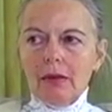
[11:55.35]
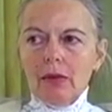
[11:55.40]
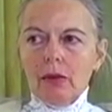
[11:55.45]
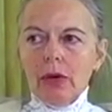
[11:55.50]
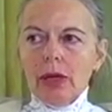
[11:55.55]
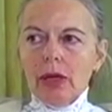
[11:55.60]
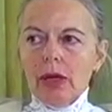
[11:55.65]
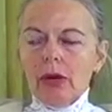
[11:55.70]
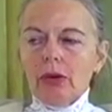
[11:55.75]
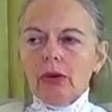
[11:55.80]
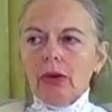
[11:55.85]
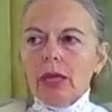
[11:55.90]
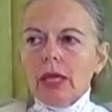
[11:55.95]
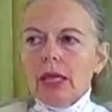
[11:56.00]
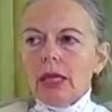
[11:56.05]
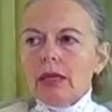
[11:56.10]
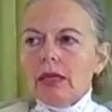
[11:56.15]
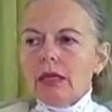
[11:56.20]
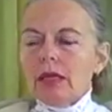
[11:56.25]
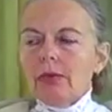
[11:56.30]
We don't
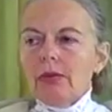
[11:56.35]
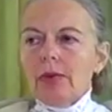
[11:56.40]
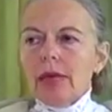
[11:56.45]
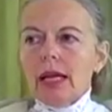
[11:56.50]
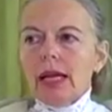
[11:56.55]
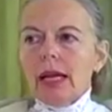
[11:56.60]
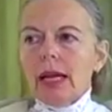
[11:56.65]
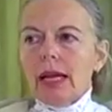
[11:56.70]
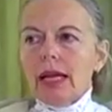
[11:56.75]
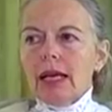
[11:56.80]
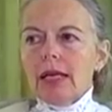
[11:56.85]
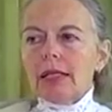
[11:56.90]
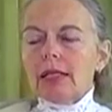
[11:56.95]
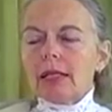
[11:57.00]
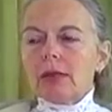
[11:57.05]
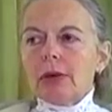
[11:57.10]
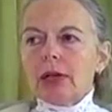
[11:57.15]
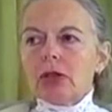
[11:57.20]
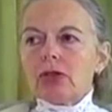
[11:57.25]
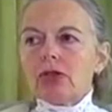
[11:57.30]
need to be in any
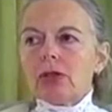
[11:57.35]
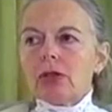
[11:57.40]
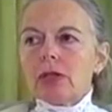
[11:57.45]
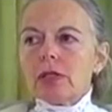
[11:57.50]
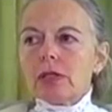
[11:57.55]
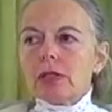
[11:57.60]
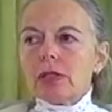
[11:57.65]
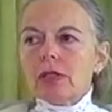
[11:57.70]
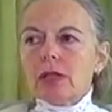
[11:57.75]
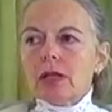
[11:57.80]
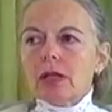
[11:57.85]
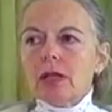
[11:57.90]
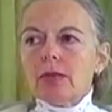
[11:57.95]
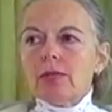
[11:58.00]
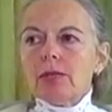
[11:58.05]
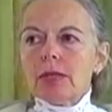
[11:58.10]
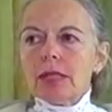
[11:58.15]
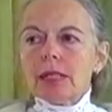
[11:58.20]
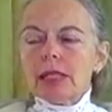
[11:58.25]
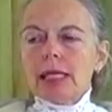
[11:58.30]
special
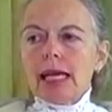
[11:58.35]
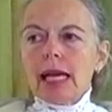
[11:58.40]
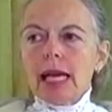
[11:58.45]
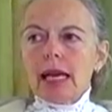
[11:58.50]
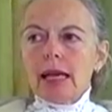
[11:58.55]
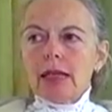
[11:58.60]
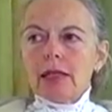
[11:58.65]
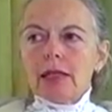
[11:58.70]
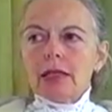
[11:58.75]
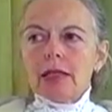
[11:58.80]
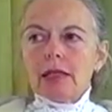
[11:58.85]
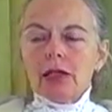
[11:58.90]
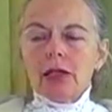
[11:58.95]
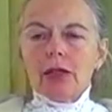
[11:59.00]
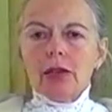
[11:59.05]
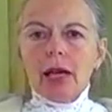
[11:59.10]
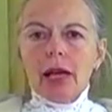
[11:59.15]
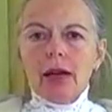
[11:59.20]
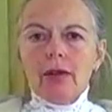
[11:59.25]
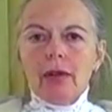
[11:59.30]
circumstance
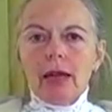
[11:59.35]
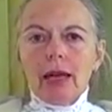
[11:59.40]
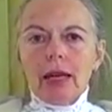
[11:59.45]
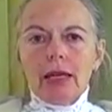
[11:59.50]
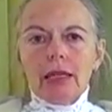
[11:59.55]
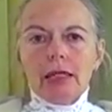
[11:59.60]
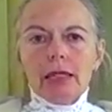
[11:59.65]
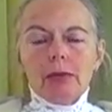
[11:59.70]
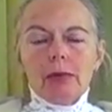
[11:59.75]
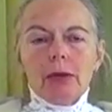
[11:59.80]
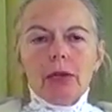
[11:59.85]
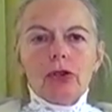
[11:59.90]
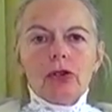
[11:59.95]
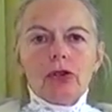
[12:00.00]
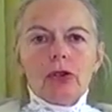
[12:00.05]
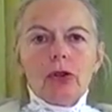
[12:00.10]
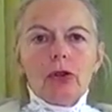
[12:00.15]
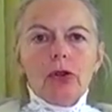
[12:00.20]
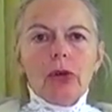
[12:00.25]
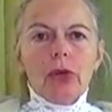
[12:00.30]
or have any
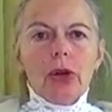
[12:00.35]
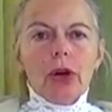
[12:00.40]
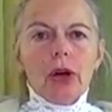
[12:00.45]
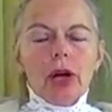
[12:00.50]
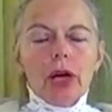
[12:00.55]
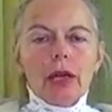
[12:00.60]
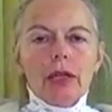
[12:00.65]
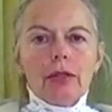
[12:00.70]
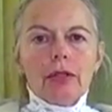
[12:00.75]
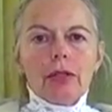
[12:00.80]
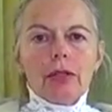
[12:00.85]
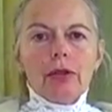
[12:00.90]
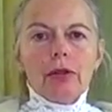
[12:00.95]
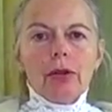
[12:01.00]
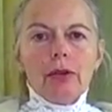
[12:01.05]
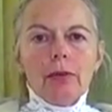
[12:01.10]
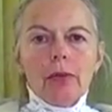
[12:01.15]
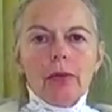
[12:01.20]
special thoughts or